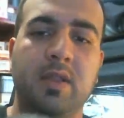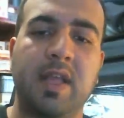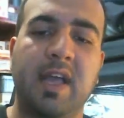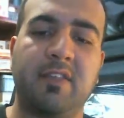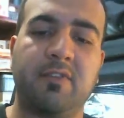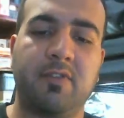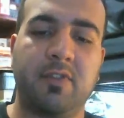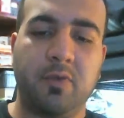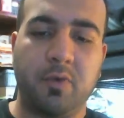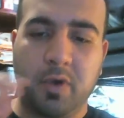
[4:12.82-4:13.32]

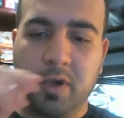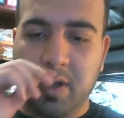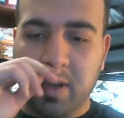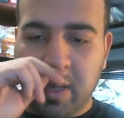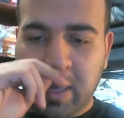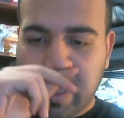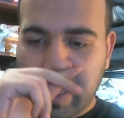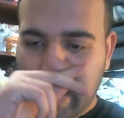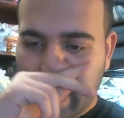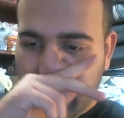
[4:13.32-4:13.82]
That's the word.
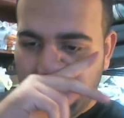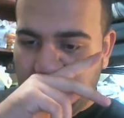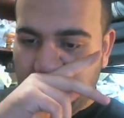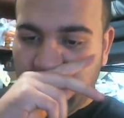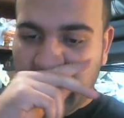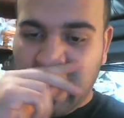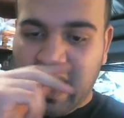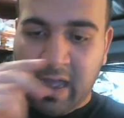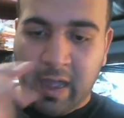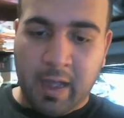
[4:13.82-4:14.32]

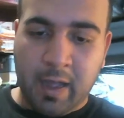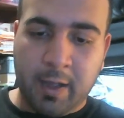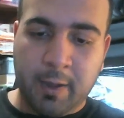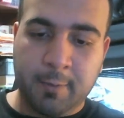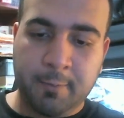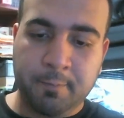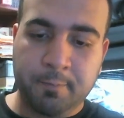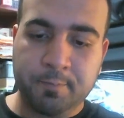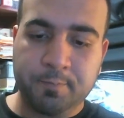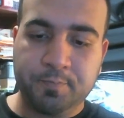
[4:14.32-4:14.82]

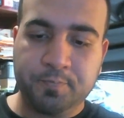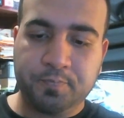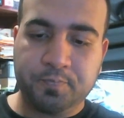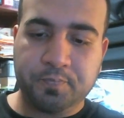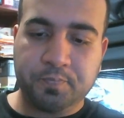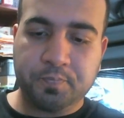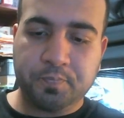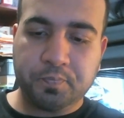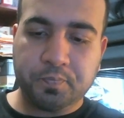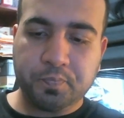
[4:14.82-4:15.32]
Um,
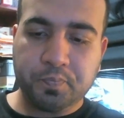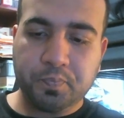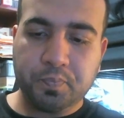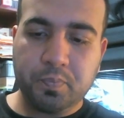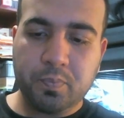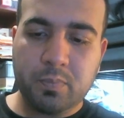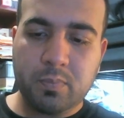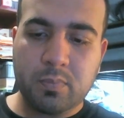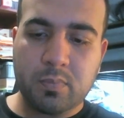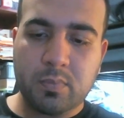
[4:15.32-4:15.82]

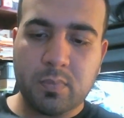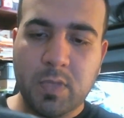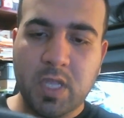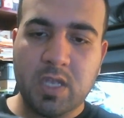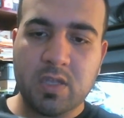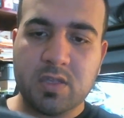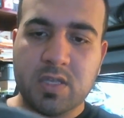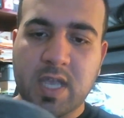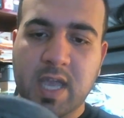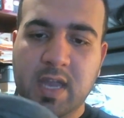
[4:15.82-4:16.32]

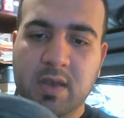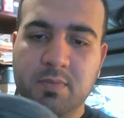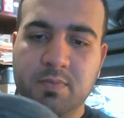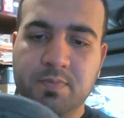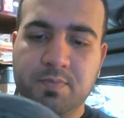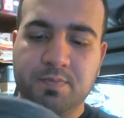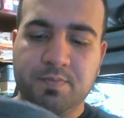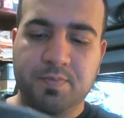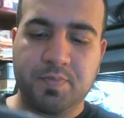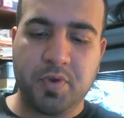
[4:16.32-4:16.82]
and
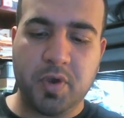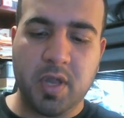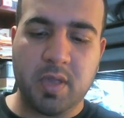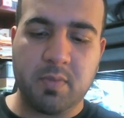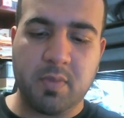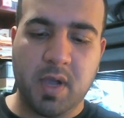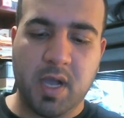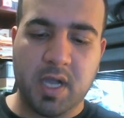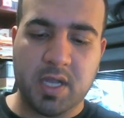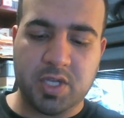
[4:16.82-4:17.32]
pretty
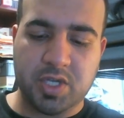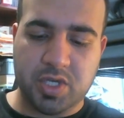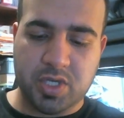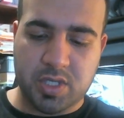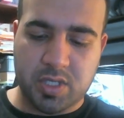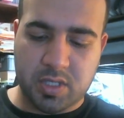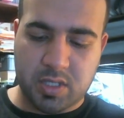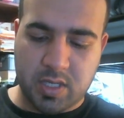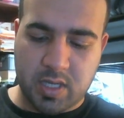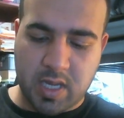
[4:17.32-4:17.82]

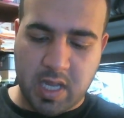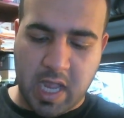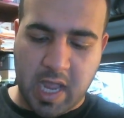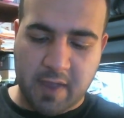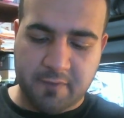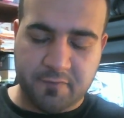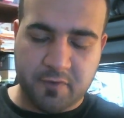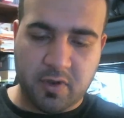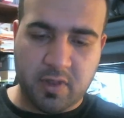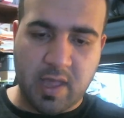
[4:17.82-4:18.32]
much
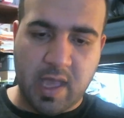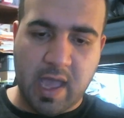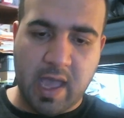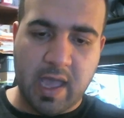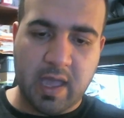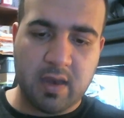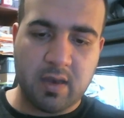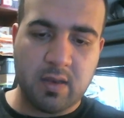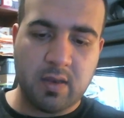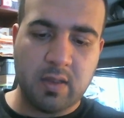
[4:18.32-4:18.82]
after
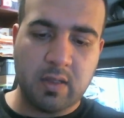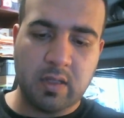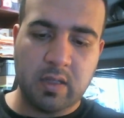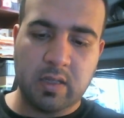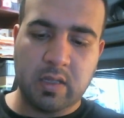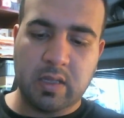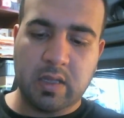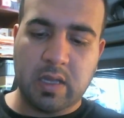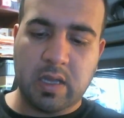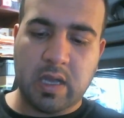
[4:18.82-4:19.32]
that,
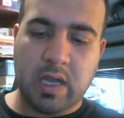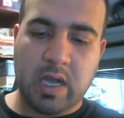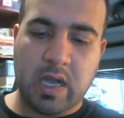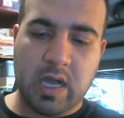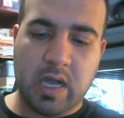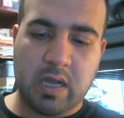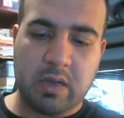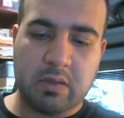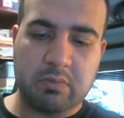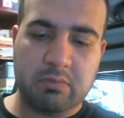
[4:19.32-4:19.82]

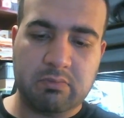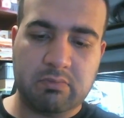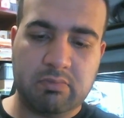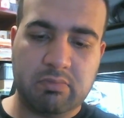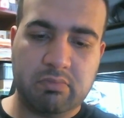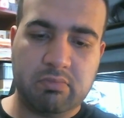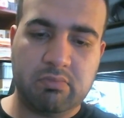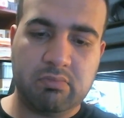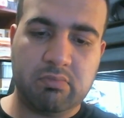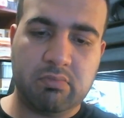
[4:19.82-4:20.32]
um,
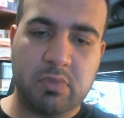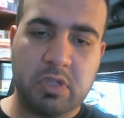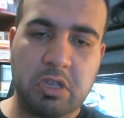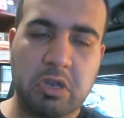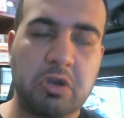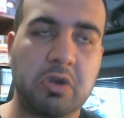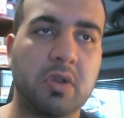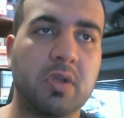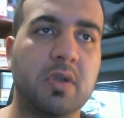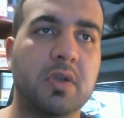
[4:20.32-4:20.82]

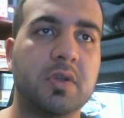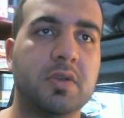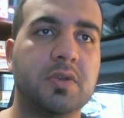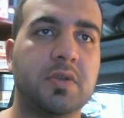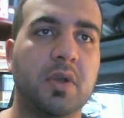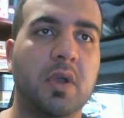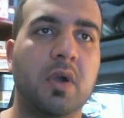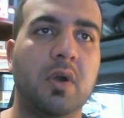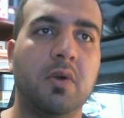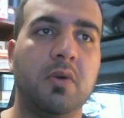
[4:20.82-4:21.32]
you're good
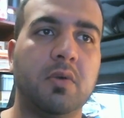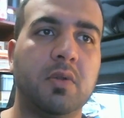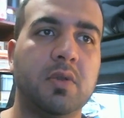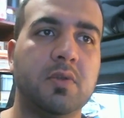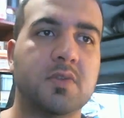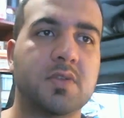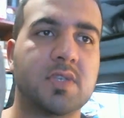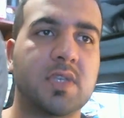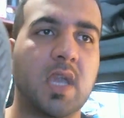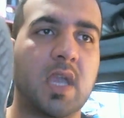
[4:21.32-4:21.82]
to go.
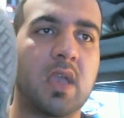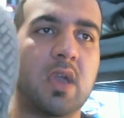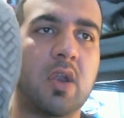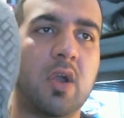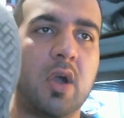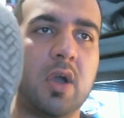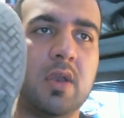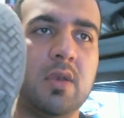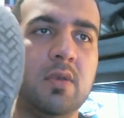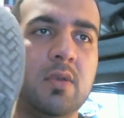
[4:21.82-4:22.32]
You stick it
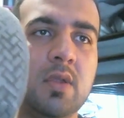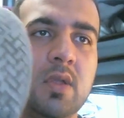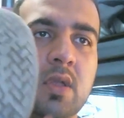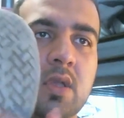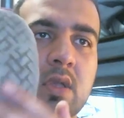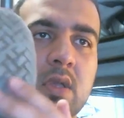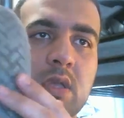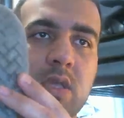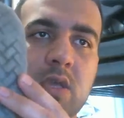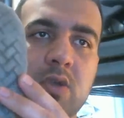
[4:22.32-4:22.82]
on,
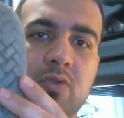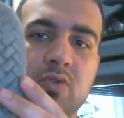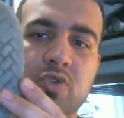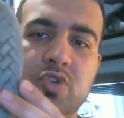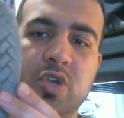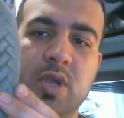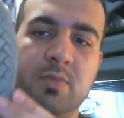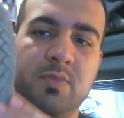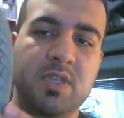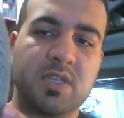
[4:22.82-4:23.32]
you
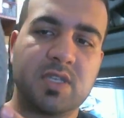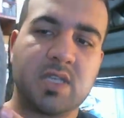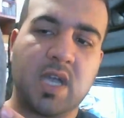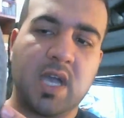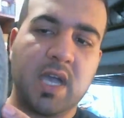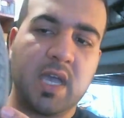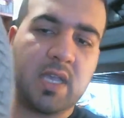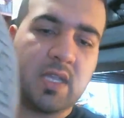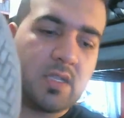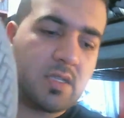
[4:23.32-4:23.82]
trim the
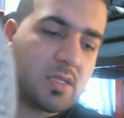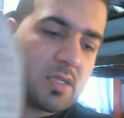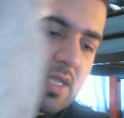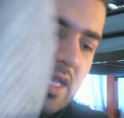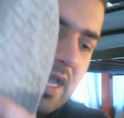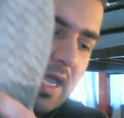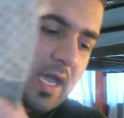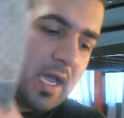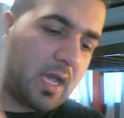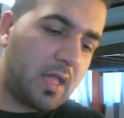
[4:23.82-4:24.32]
sides,
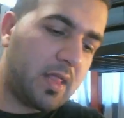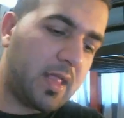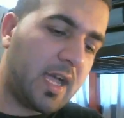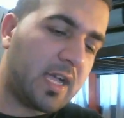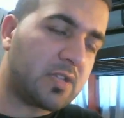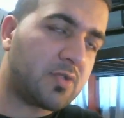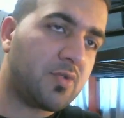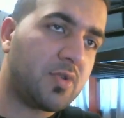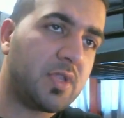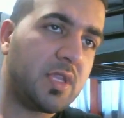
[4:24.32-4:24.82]
and
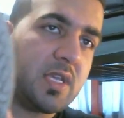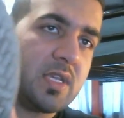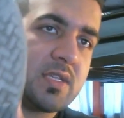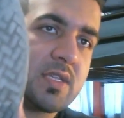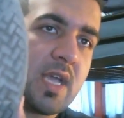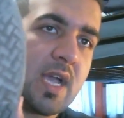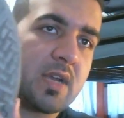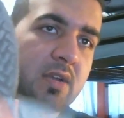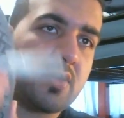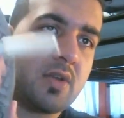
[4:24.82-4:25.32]
that's where the
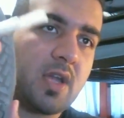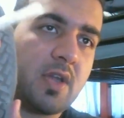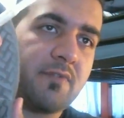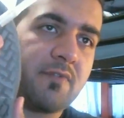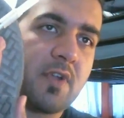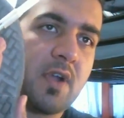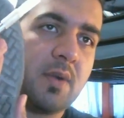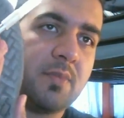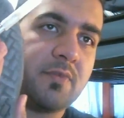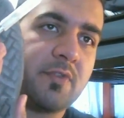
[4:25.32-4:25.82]
X-Acto knife
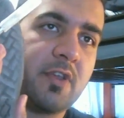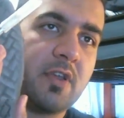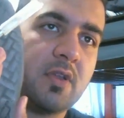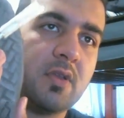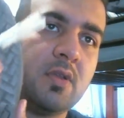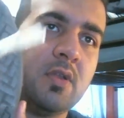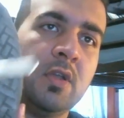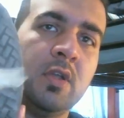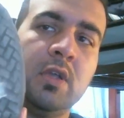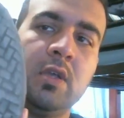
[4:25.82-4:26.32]
comes
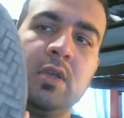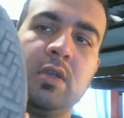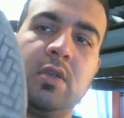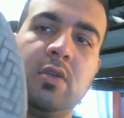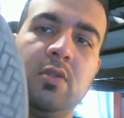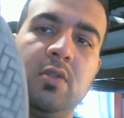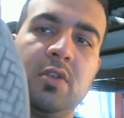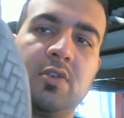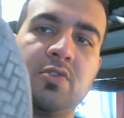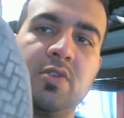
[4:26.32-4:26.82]
in.
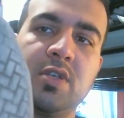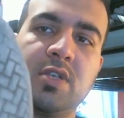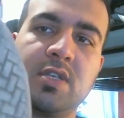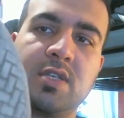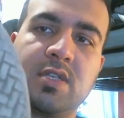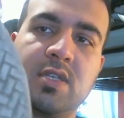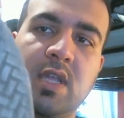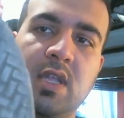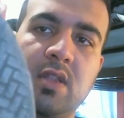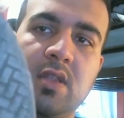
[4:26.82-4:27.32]
You literally
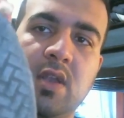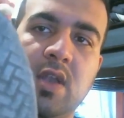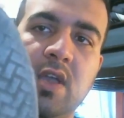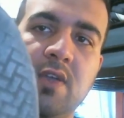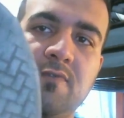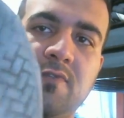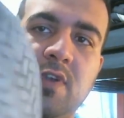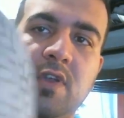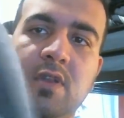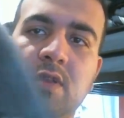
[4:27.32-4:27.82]
just stick the
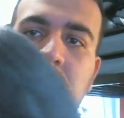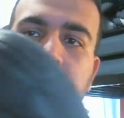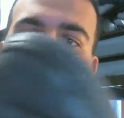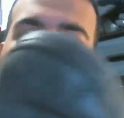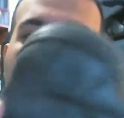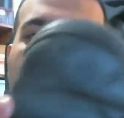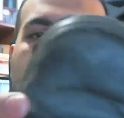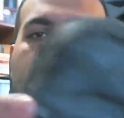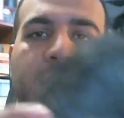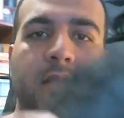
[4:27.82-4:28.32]
knife in.
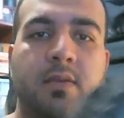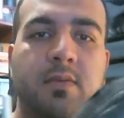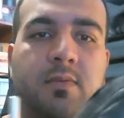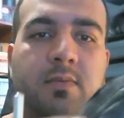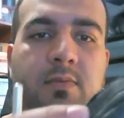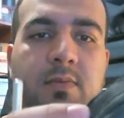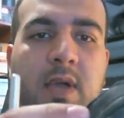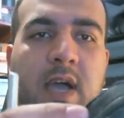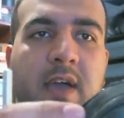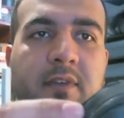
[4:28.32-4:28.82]
Like,
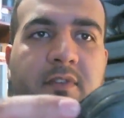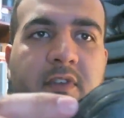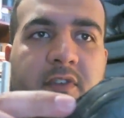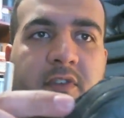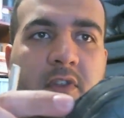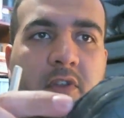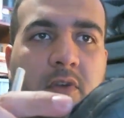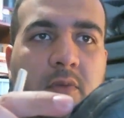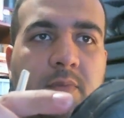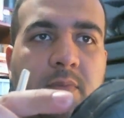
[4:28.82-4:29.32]
I have this
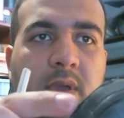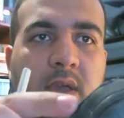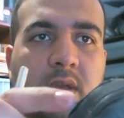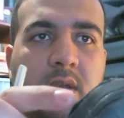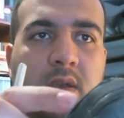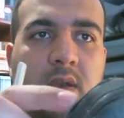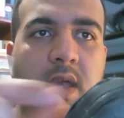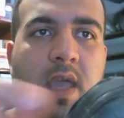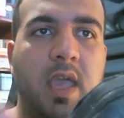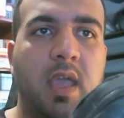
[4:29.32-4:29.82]
little bit
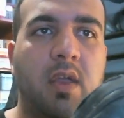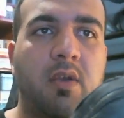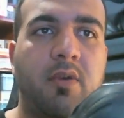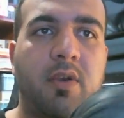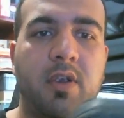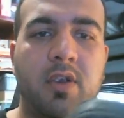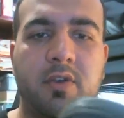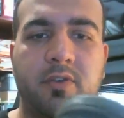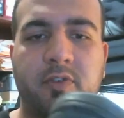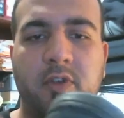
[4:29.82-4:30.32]
hanging
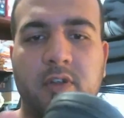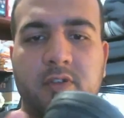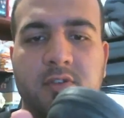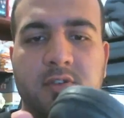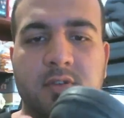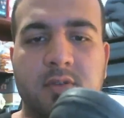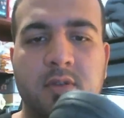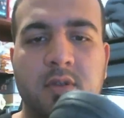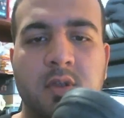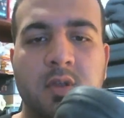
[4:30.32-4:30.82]
right here, so
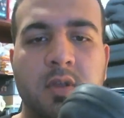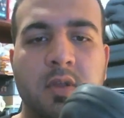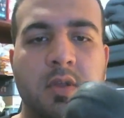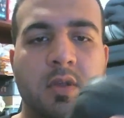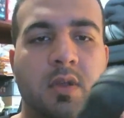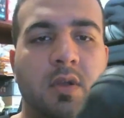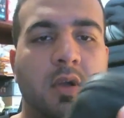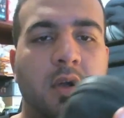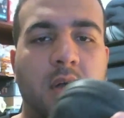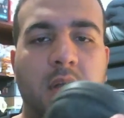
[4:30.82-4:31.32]

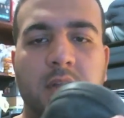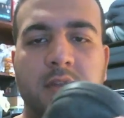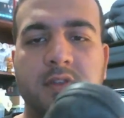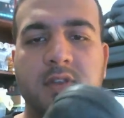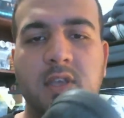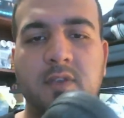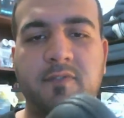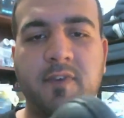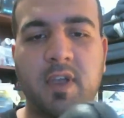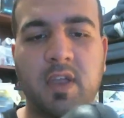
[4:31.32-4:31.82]
I'll
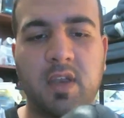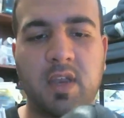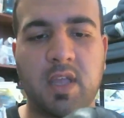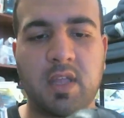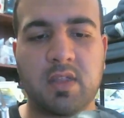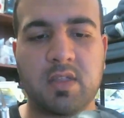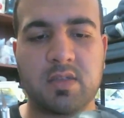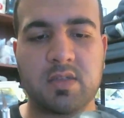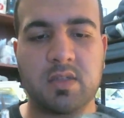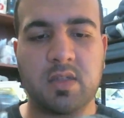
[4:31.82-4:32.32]
see if I can
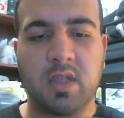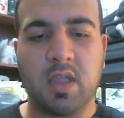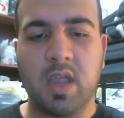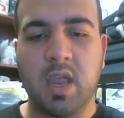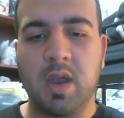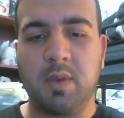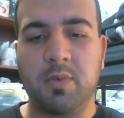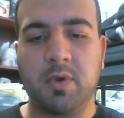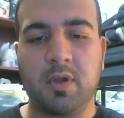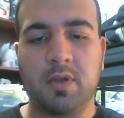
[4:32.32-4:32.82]
get this in the
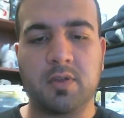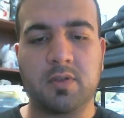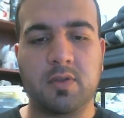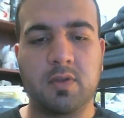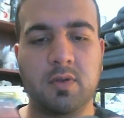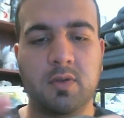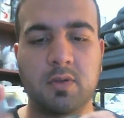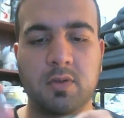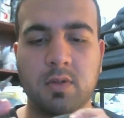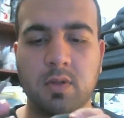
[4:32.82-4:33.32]
camera.
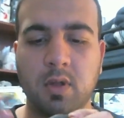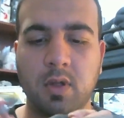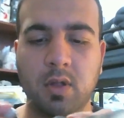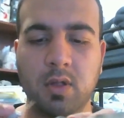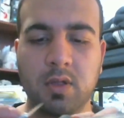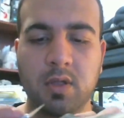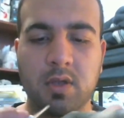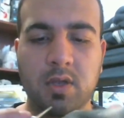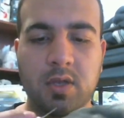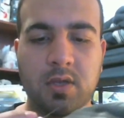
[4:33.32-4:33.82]
So
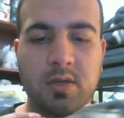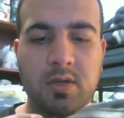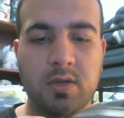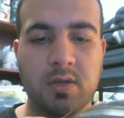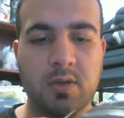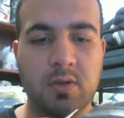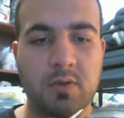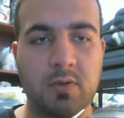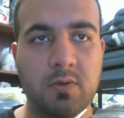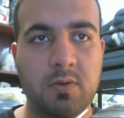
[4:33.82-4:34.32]
all you need to
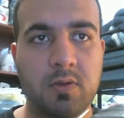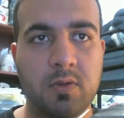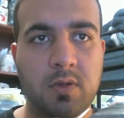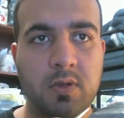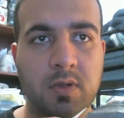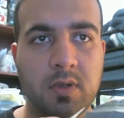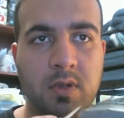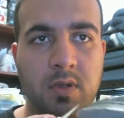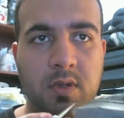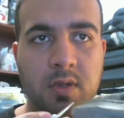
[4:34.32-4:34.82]
do
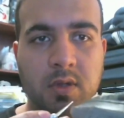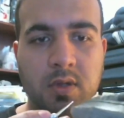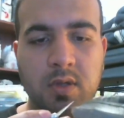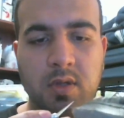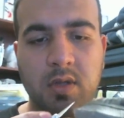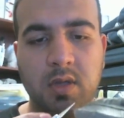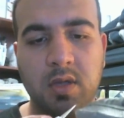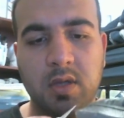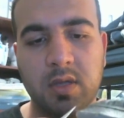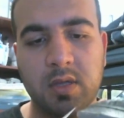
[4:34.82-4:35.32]

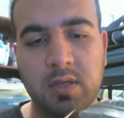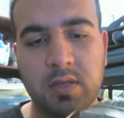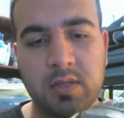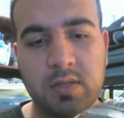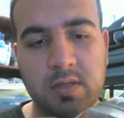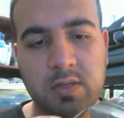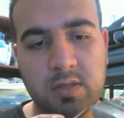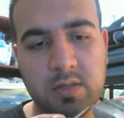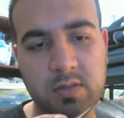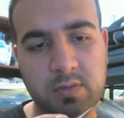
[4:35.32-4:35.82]

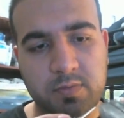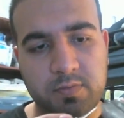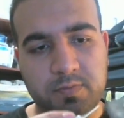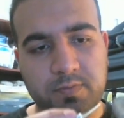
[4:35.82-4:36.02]
is